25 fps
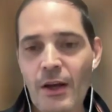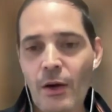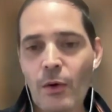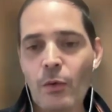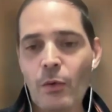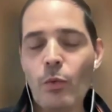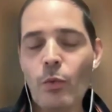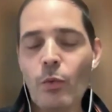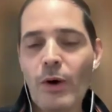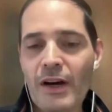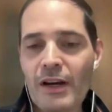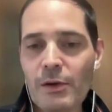
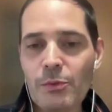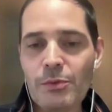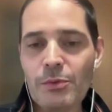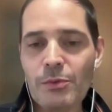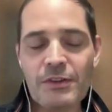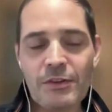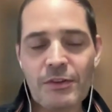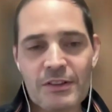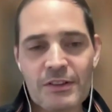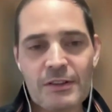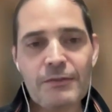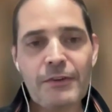While
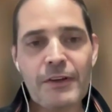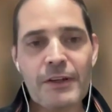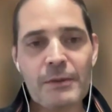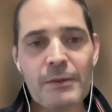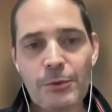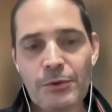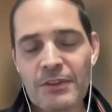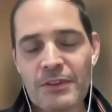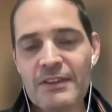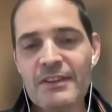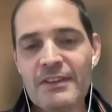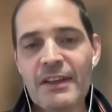with notified
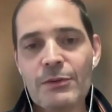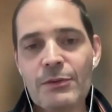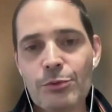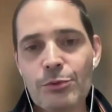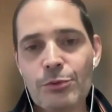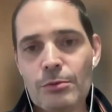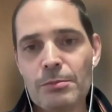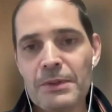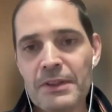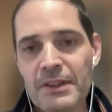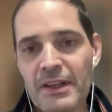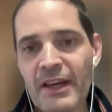body, that
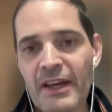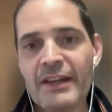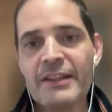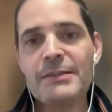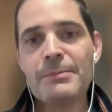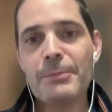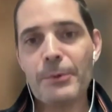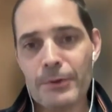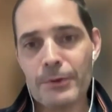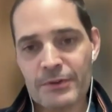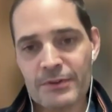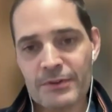would be ex
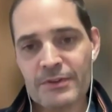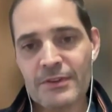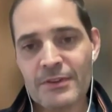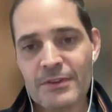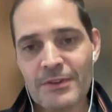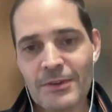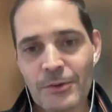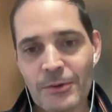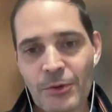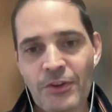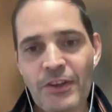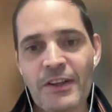post,
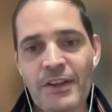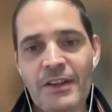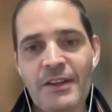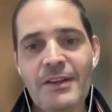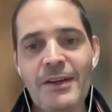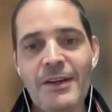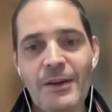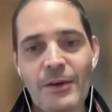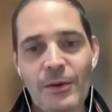okay?